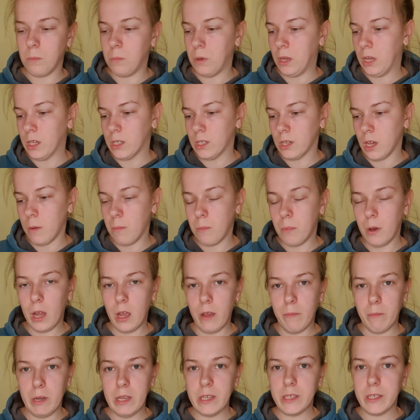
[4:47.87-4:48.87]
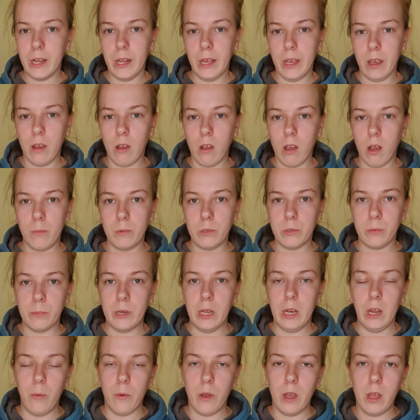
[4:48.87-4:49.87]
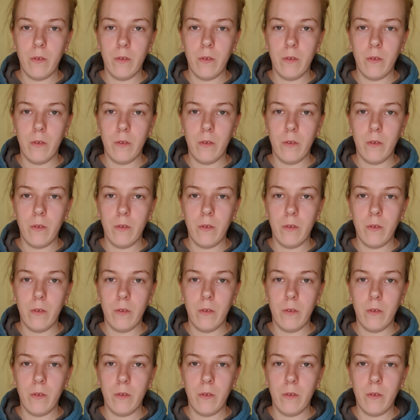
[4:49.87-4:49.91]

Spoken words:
because I buy my silicone cups from anywhere.